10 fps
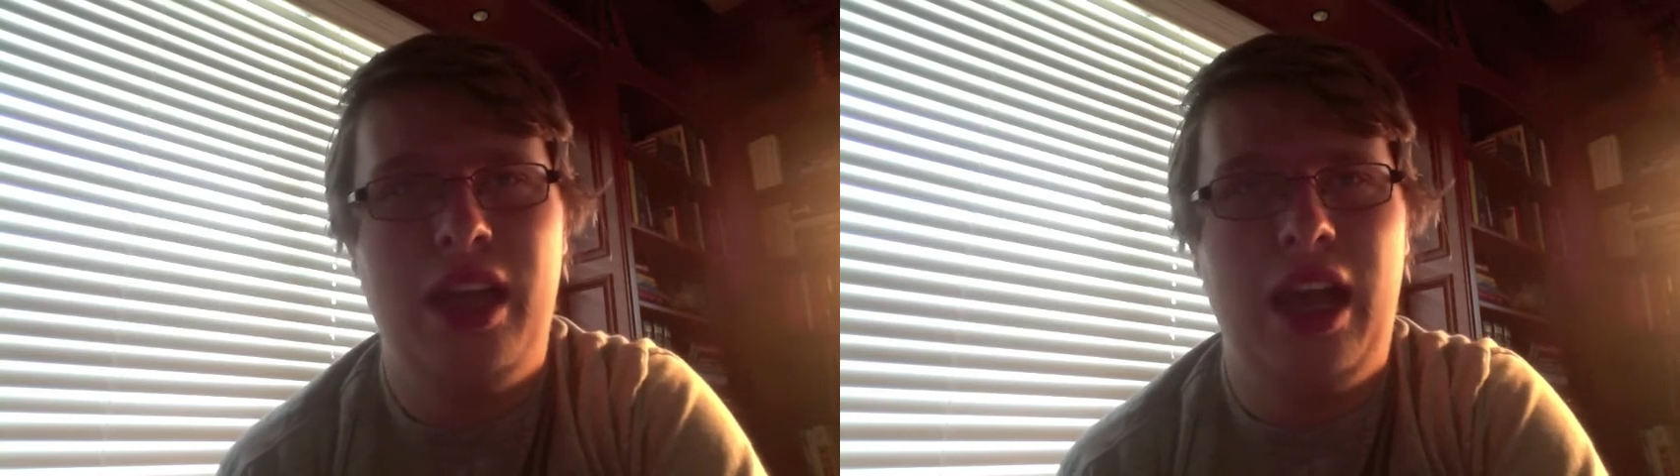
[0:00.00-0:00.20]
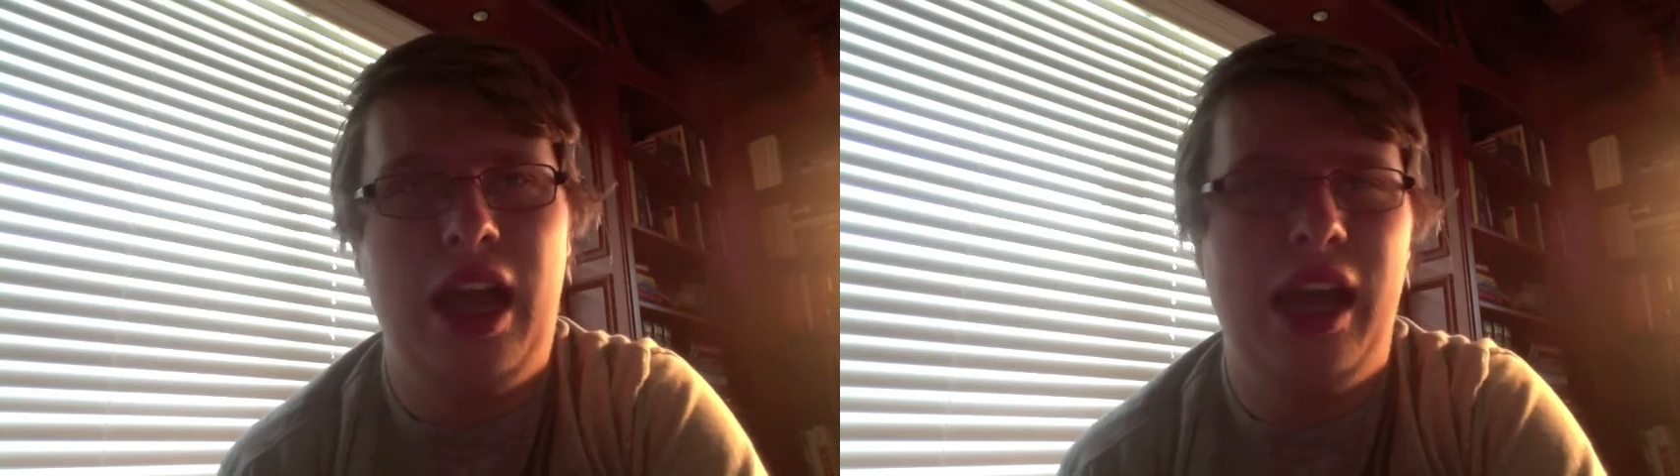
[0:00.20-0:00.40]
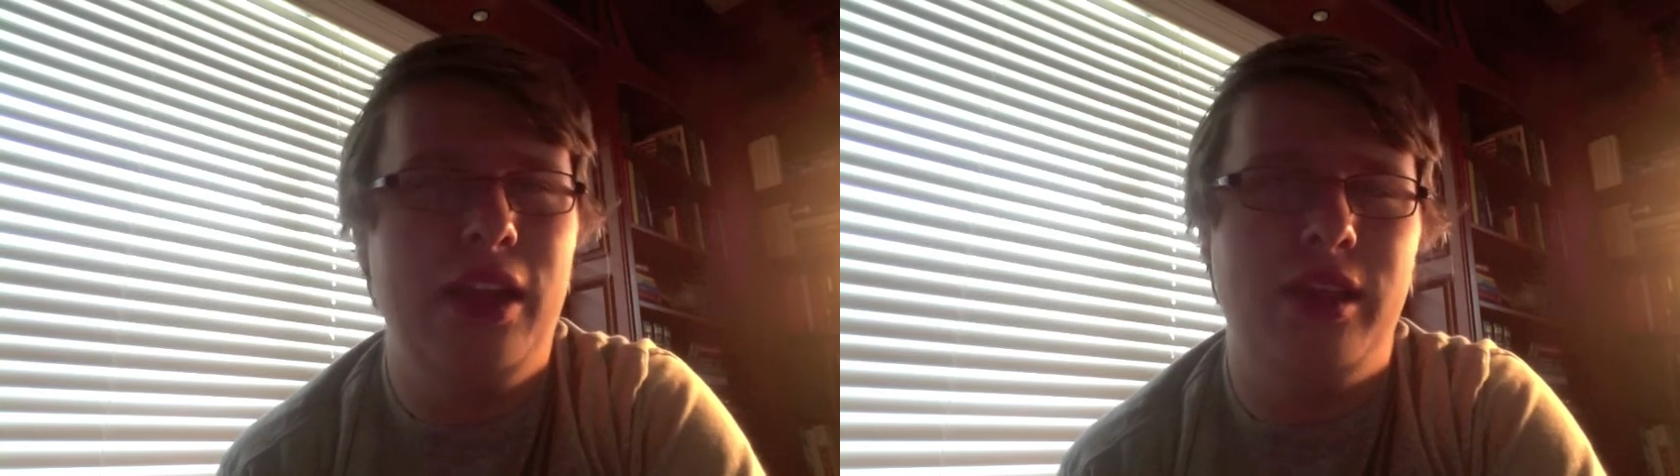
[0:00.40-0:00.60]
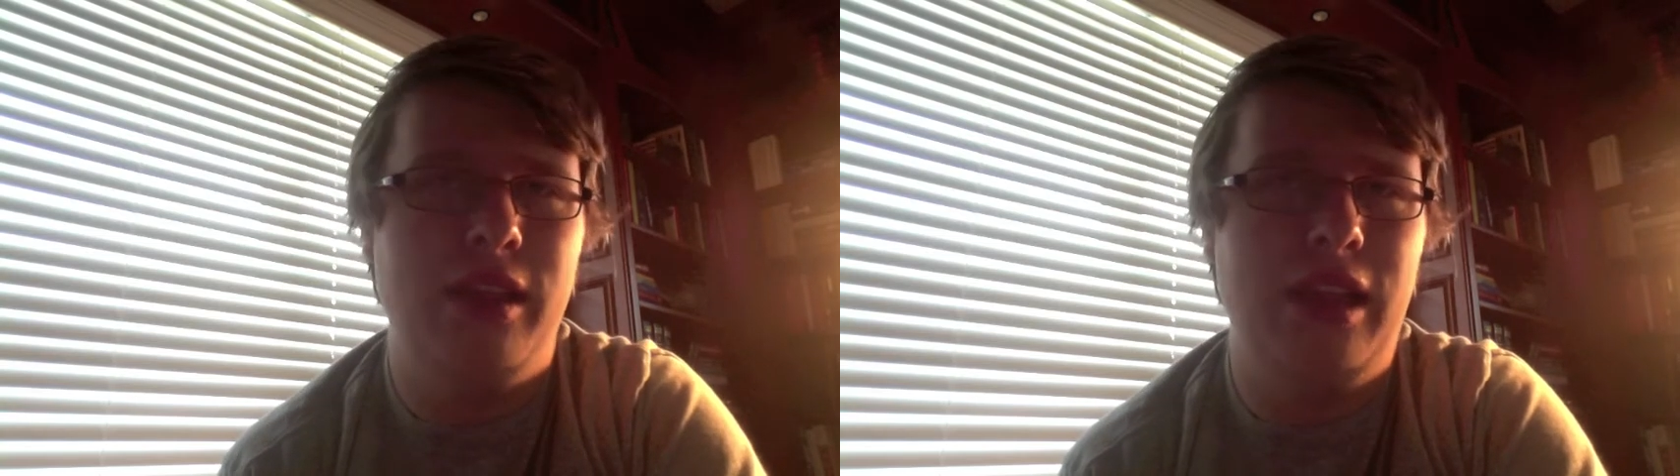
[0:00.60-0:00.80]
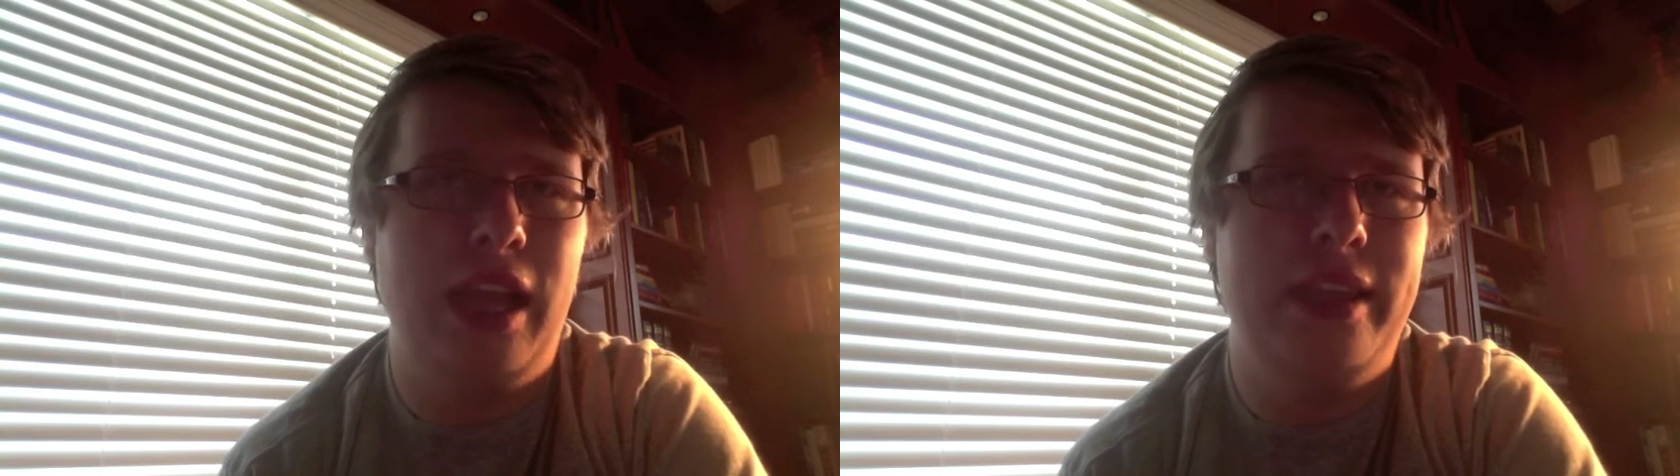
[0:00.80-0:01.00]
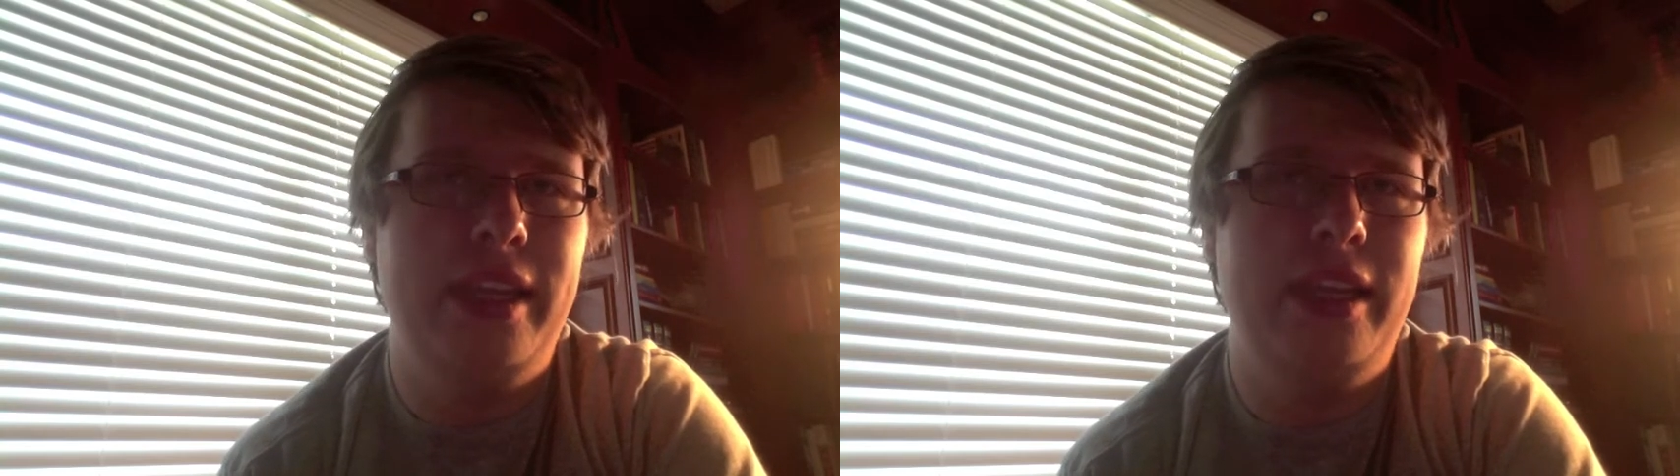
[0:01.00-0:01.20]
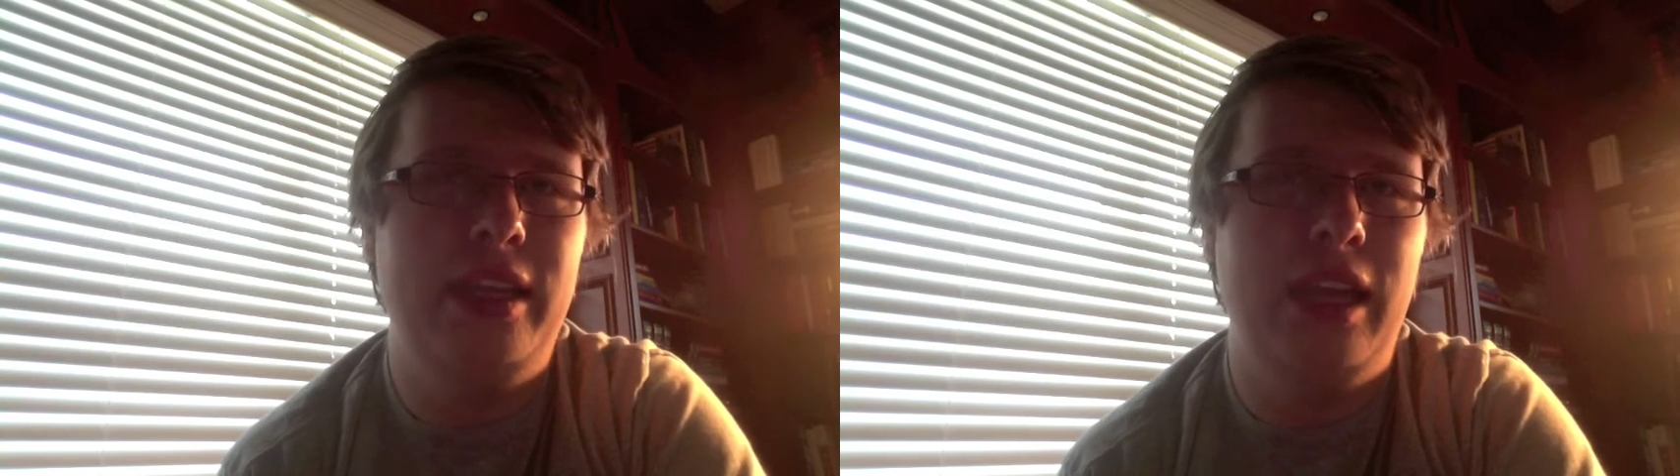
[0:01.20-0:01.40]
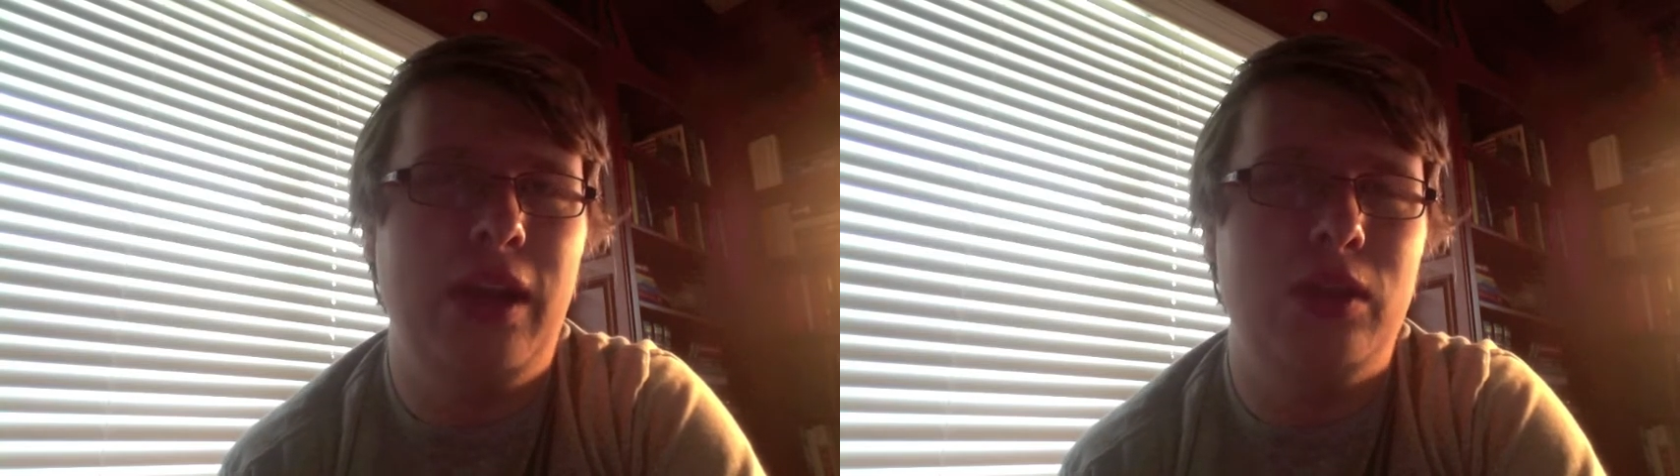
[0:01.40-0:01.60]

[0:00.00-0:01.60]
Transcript: I I think I